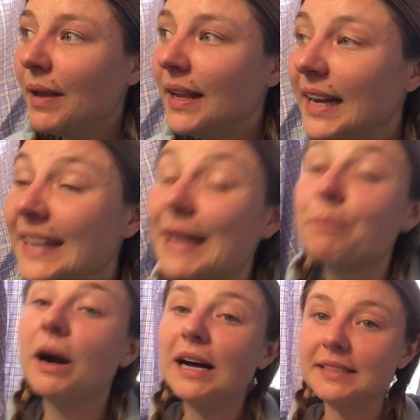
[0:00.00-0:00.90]
And in that
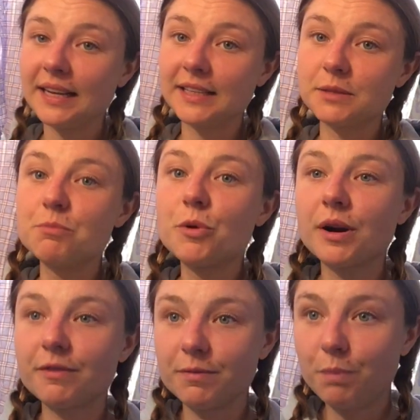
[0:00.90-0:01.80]
process, more
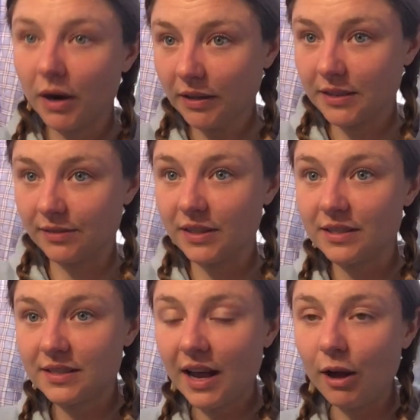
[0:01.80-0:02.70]
of parts of the
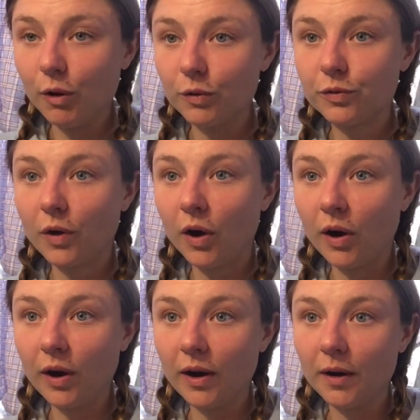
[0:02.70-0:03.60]
self
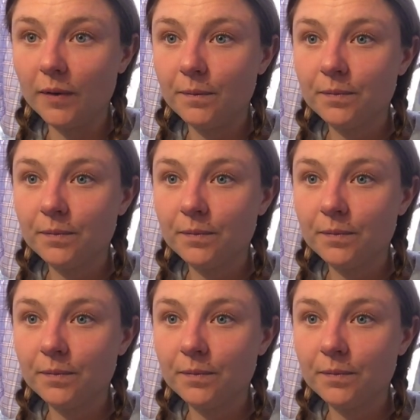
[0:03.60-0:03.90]
are